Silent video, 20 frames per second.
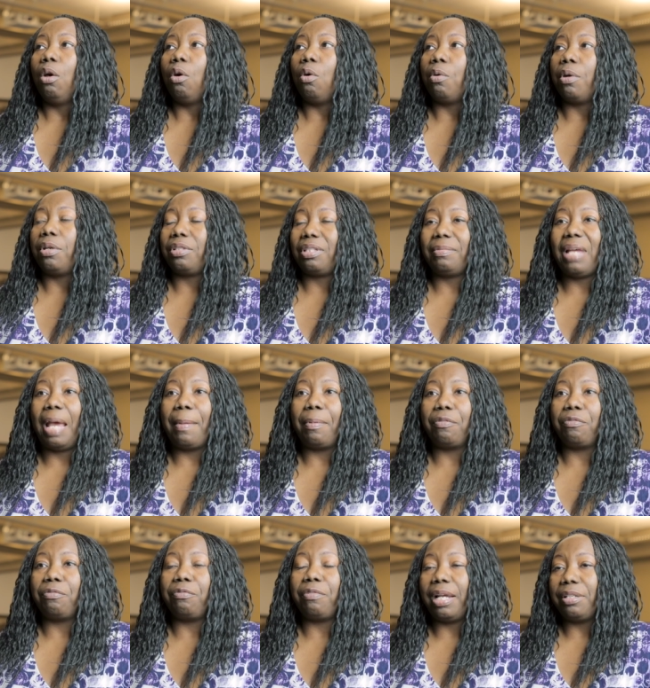or some type
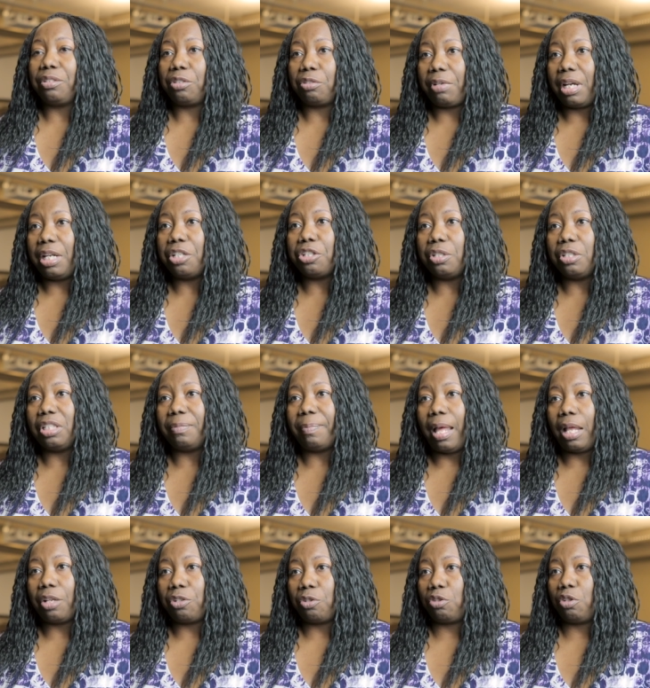of restoration
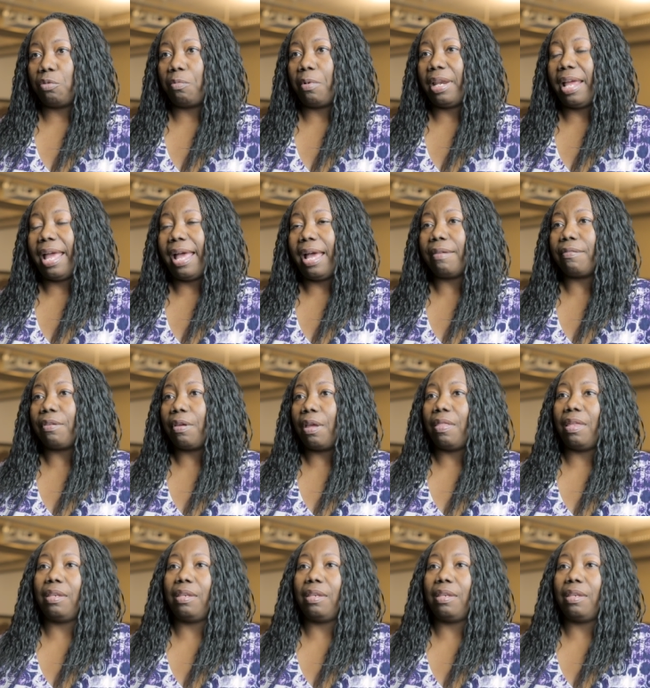specialist or what have you,